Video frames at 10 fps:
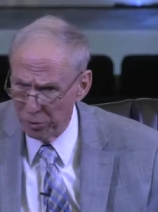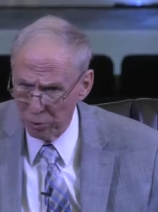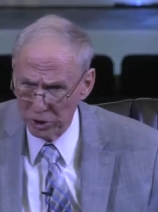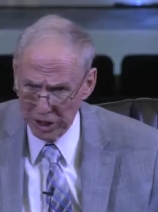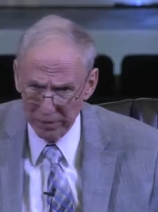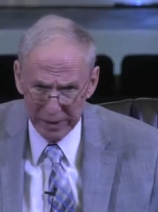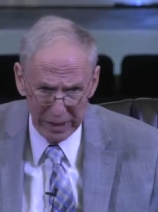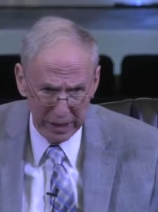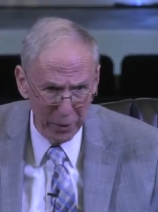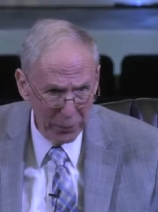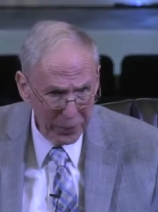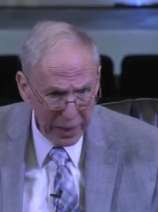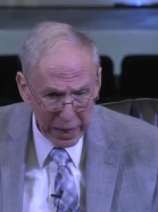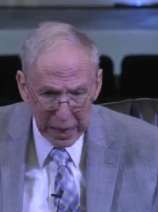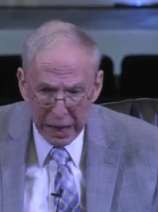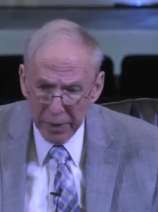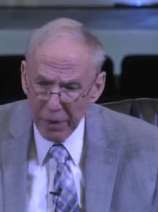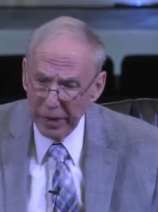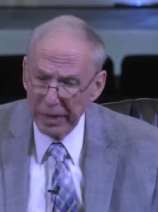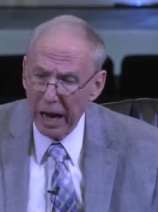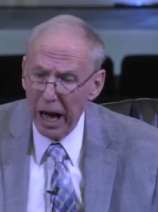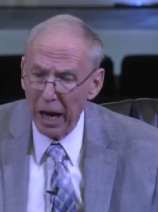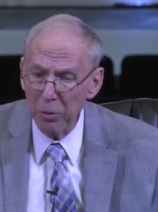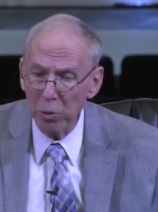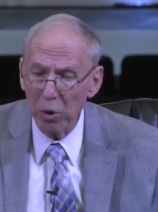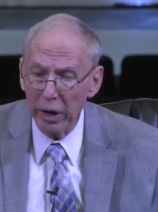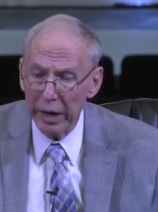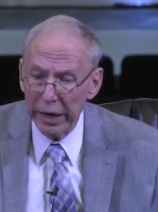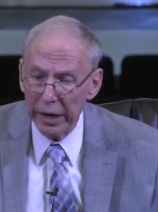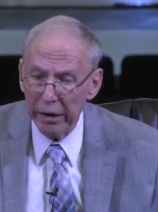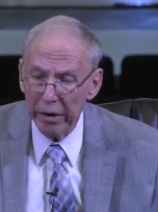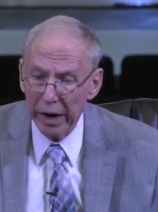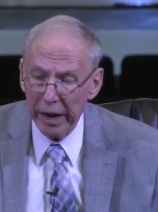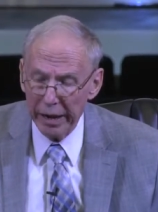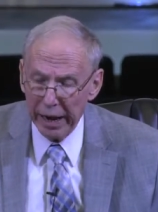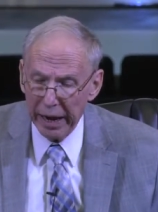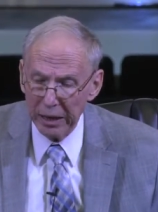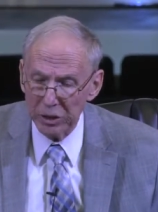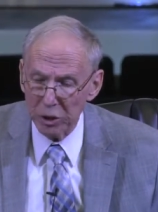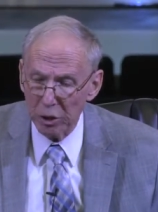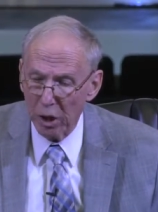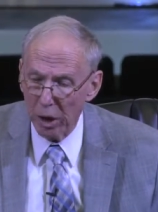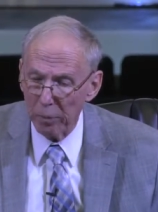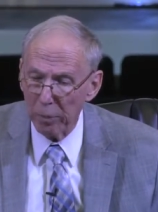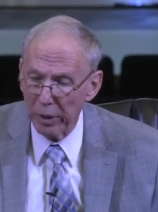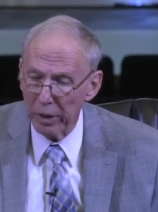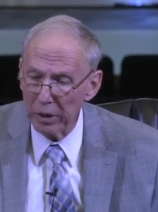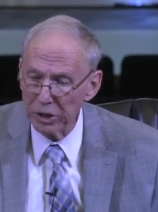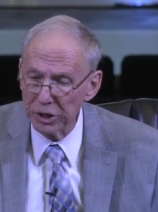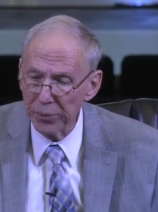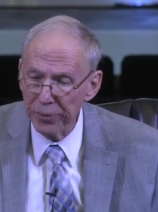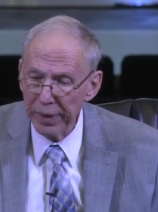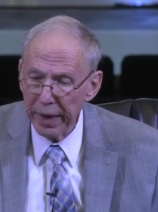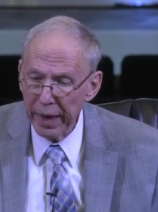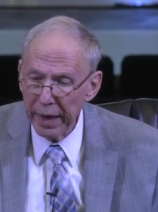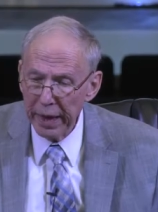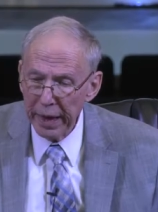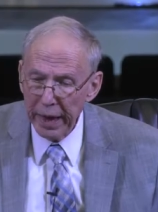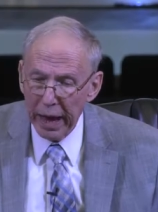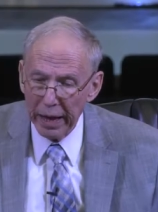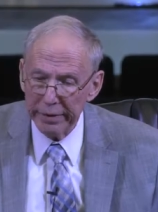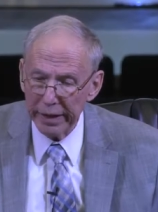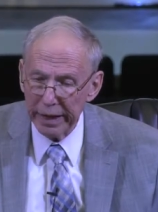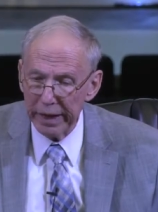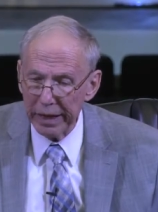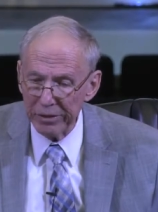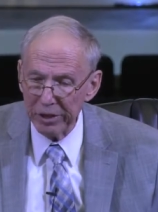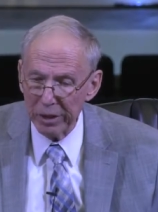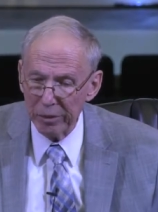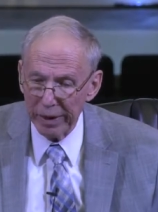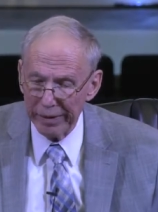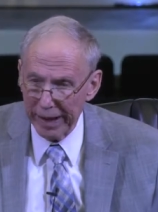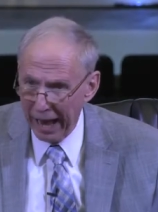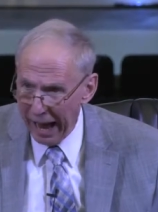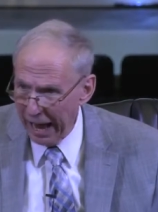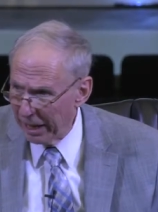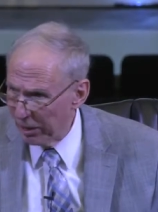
through seventeen, that God will hear and answer our prayers. I tell you, it's a great thing, and you